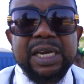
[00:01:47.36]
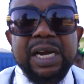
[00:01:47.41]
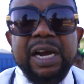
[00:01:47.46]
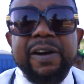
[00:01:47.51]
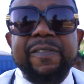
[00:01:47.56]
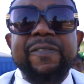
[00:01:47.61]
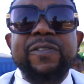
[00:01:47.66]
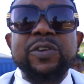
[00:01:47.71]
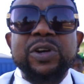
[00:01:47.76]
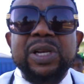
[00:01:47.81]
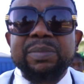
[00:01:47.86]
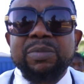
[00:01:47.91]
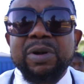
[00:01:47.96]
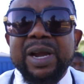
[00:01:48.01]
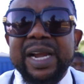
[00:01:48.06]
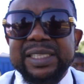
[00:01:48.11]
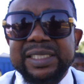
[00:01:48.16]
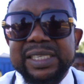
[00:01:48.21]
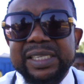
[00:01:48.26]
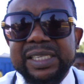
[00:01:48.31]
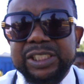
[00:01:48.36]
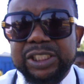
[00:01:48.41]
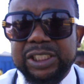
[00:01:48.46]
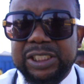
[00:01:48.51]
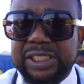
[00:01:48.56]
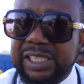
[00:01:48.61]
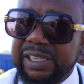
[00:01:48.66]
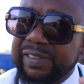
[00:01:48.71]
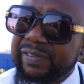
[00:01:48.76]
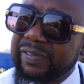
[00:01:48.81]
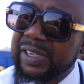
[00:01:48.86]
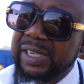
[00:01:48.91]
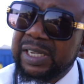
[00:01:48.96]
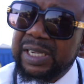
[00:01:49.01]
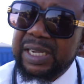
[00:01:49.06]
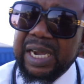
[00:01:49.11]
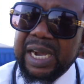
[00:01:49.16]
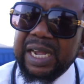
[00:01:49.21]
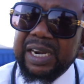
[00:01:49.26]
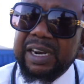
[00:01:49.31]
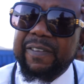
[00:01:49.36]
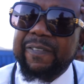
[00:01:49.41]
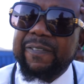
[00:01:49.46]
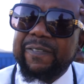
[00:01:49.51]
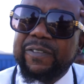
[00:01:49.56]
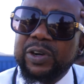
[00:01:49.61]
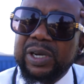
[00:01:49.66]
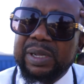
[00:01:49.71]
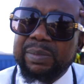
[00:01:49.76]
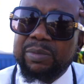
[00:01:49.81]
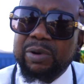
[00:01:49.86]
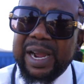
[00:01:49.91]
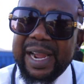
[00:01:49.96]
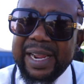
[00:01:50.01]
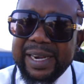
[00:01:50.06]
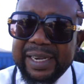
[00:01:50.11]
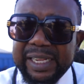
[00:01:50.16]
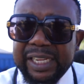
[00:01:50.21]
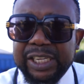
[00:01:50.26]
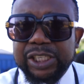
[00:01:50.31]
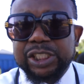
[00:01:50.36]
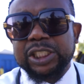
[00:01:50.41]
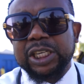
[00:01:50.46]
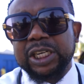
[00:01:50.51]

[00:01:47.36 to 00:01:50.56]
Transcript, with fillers: A Fully Bright Initiative and a fully bright nation.